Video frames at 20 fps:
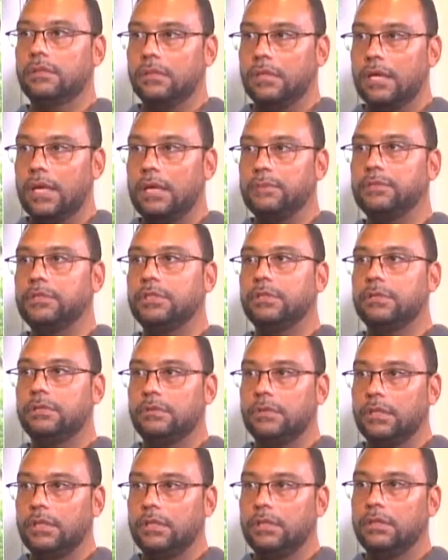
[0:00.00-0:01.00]
all right.
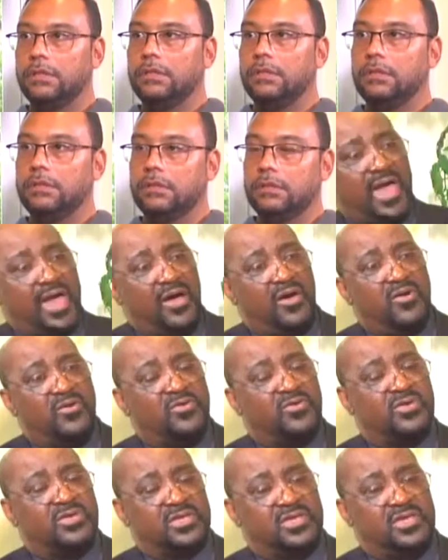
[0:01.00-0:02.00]
So
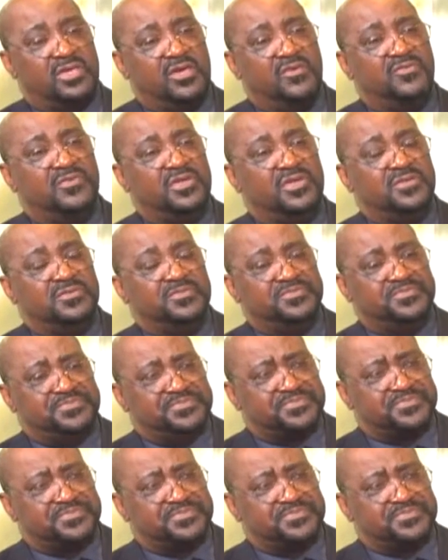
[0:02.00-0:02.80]
now, given,